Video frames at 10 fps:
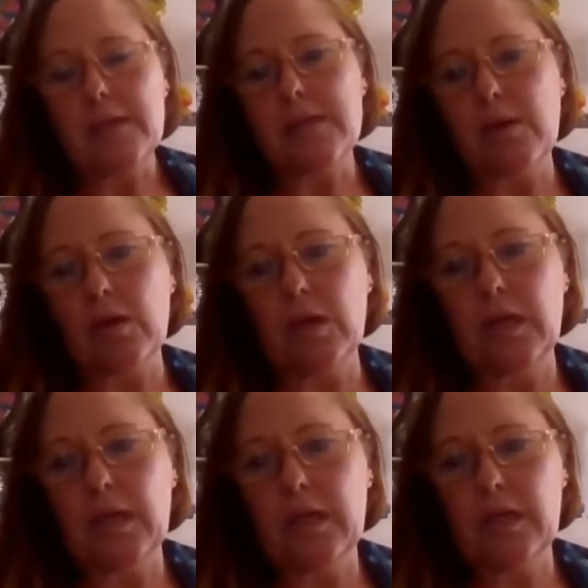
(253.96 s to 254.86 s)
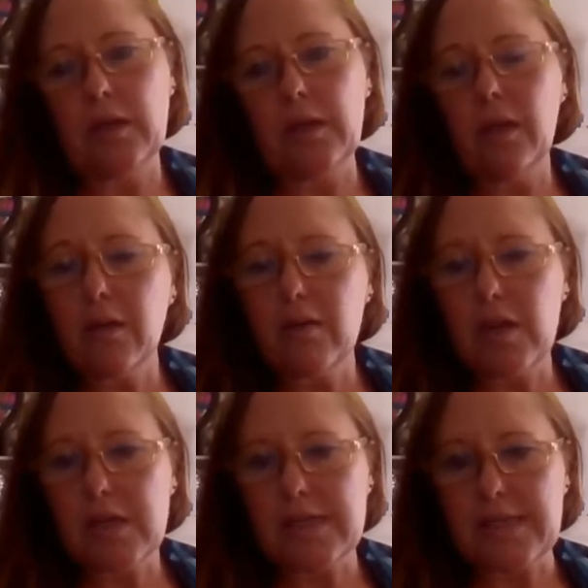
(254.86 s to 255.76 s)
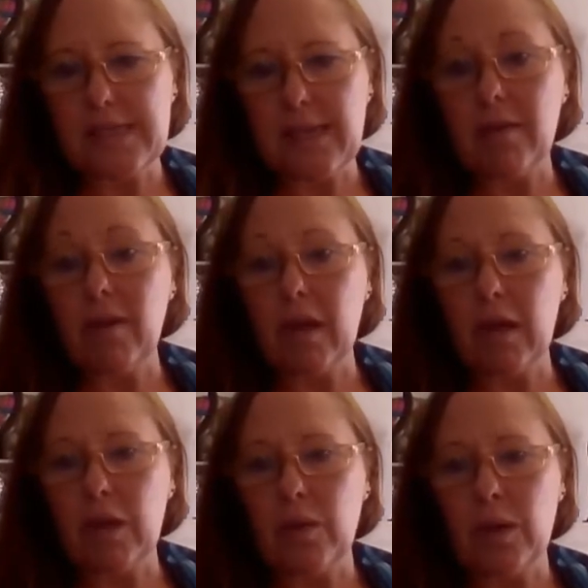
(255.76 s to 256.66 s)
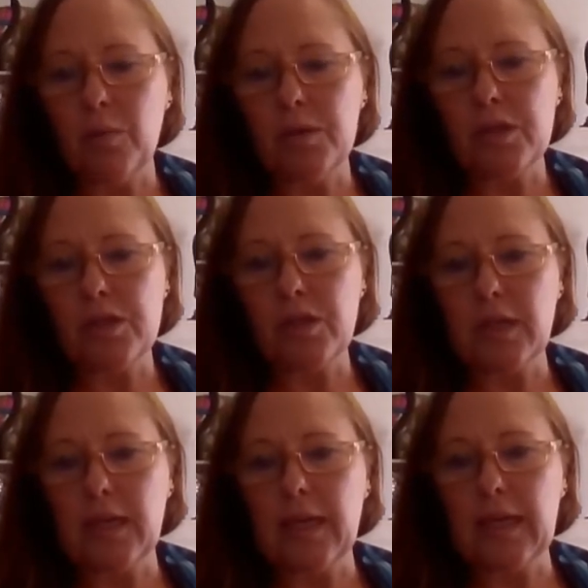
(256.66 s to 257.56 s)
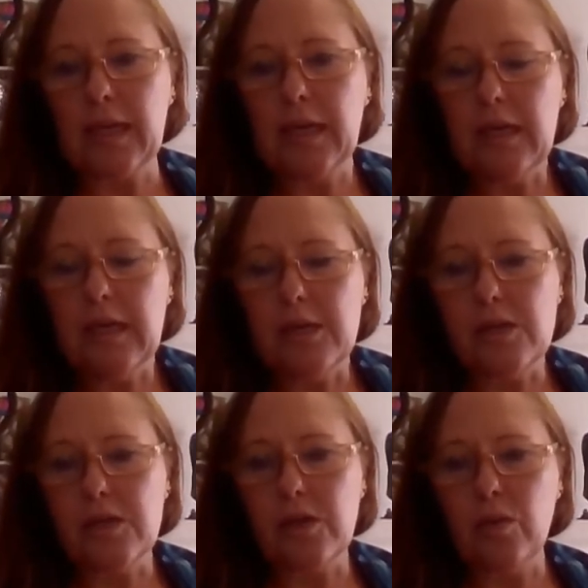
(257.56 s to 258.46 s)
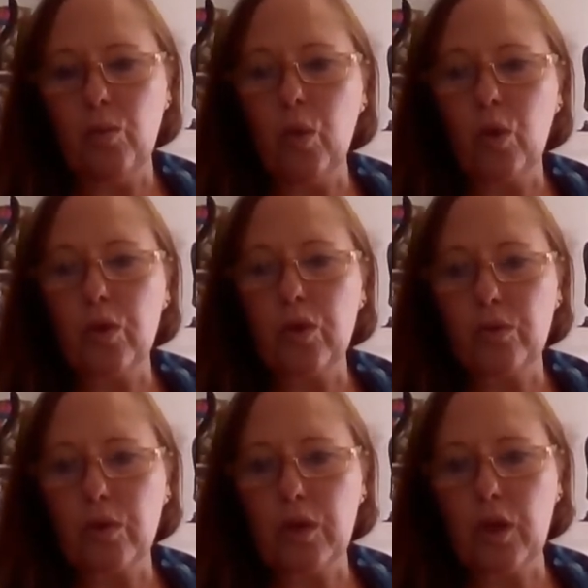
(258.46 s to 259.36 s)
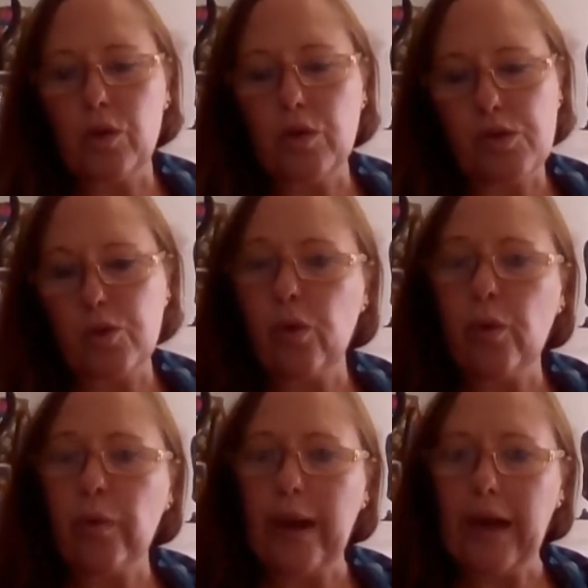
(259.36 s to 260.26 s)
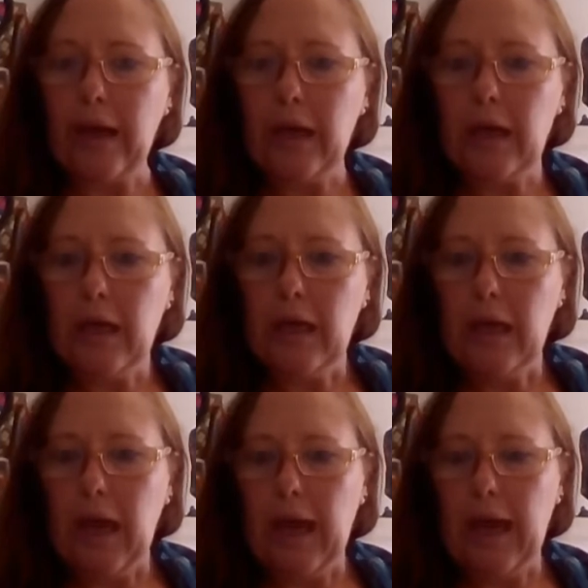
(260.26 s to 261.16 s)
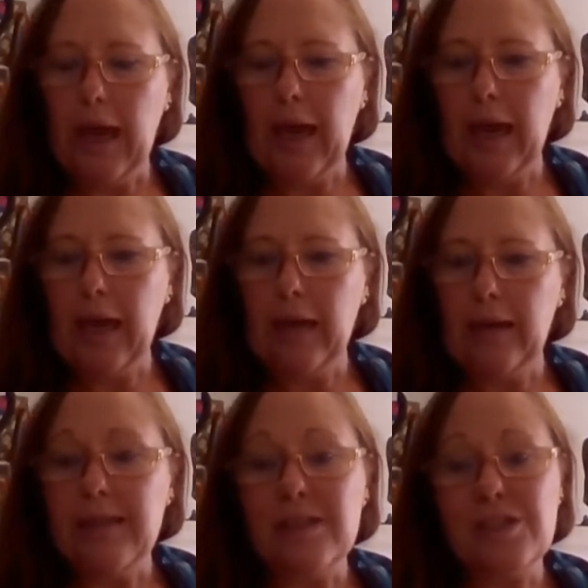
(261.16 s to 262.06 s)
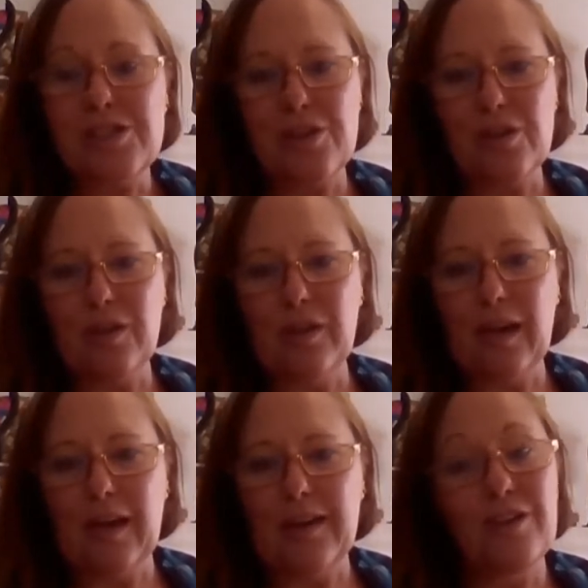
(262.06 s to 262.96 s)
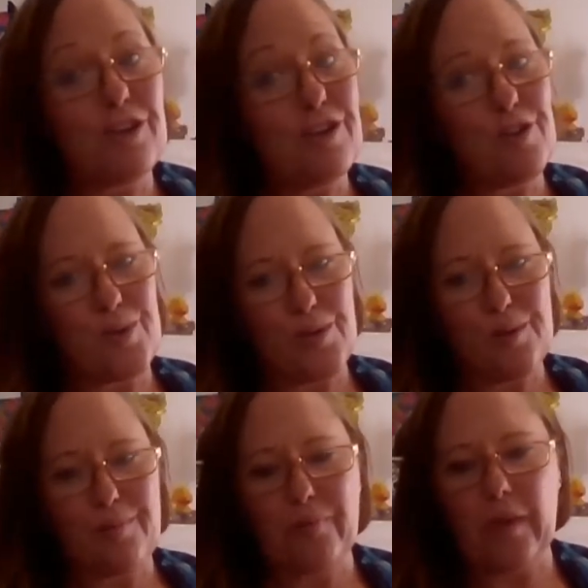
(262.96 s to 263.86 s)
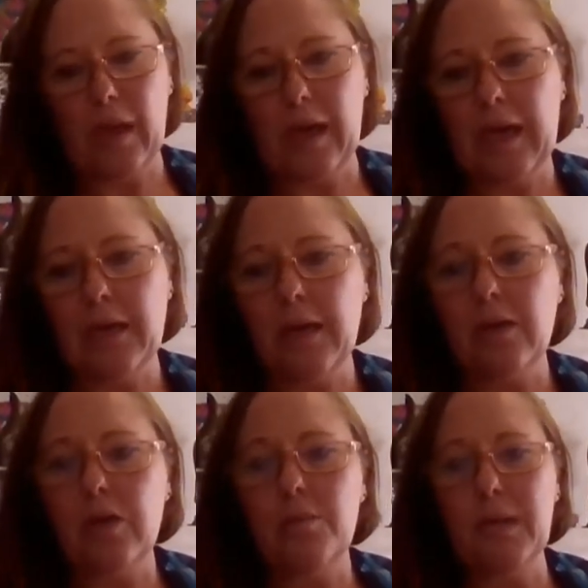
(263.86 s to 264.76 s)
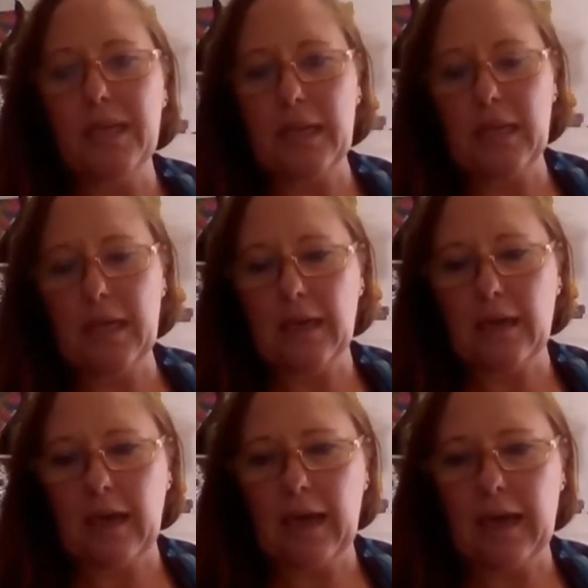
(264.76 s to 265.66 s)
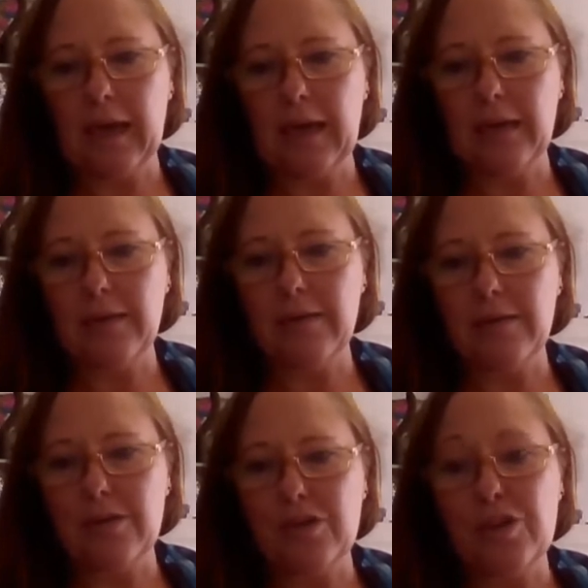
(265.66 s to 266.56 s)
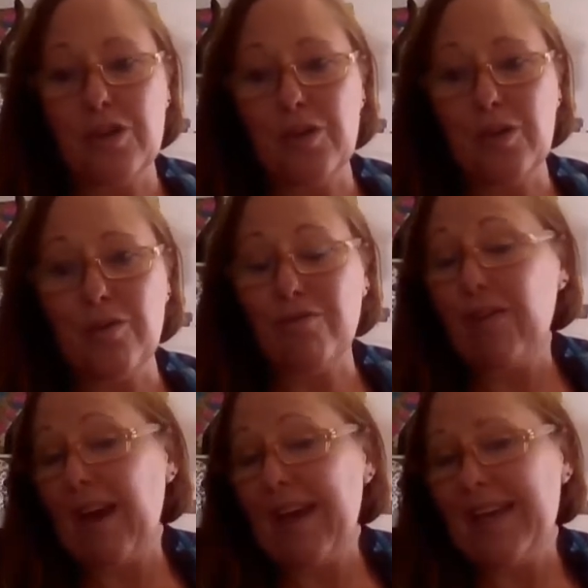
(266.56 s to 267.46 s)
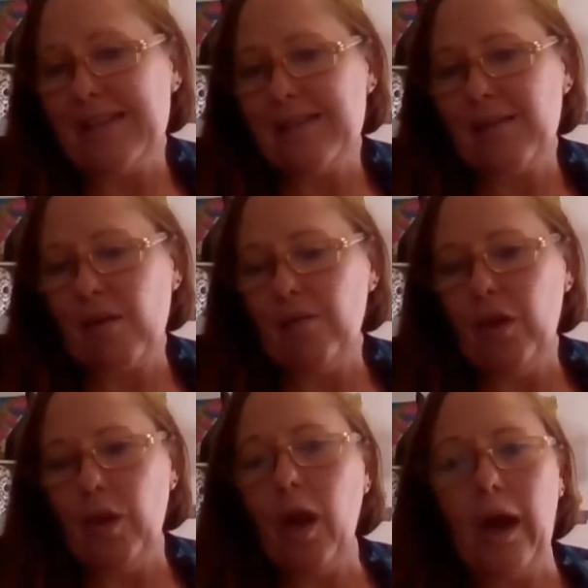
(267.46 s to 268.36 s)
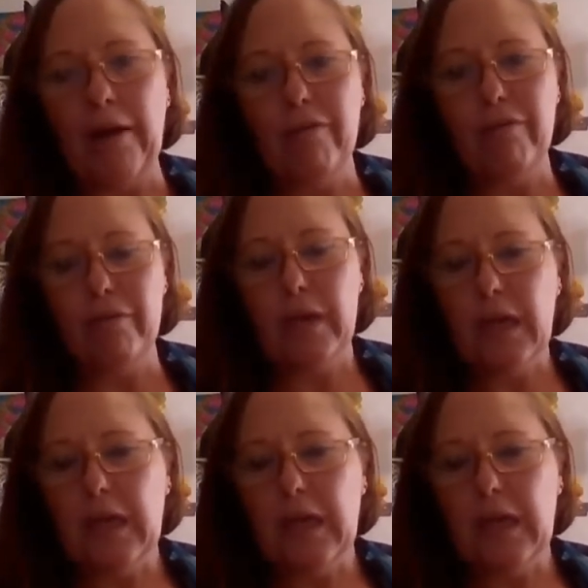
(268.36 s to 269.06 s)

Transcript: So the universe is giving you an opportunity to walk through the old doorway and into a new door and a new beginning and new phase of your life.